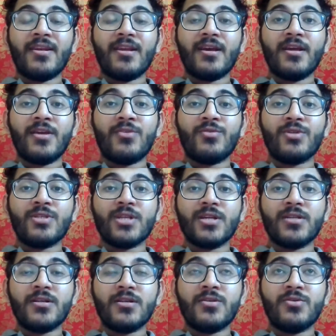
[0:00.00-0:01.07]
it was
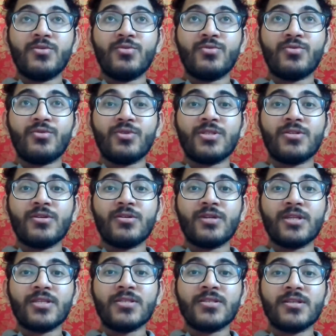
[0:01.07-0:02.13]
entered into, so it's not
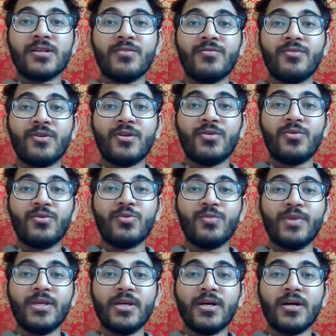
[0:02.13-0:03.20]
necessary for you to
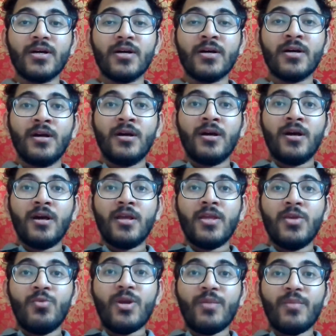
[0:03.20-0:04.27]
be a
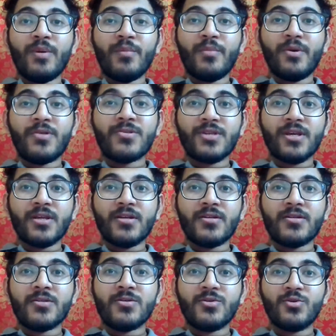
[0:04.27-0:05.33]
UN member state
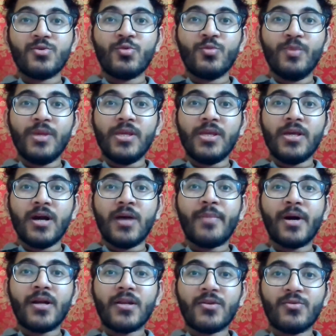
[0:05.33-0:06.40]
to be a
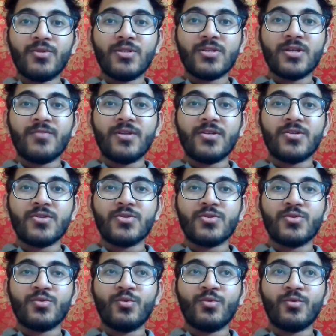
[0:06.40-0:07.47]
party to this convention.
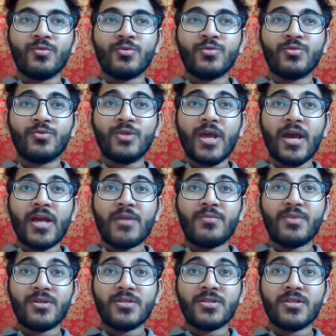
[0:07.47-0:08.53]
So at
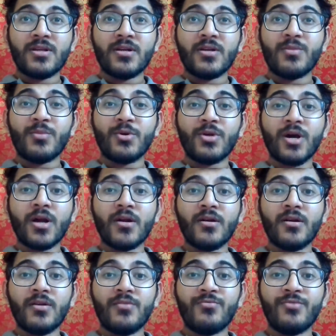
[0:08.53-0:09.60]
present, there are about
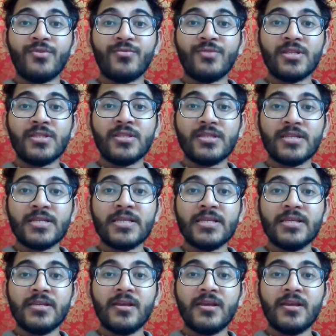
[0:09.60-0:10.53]
153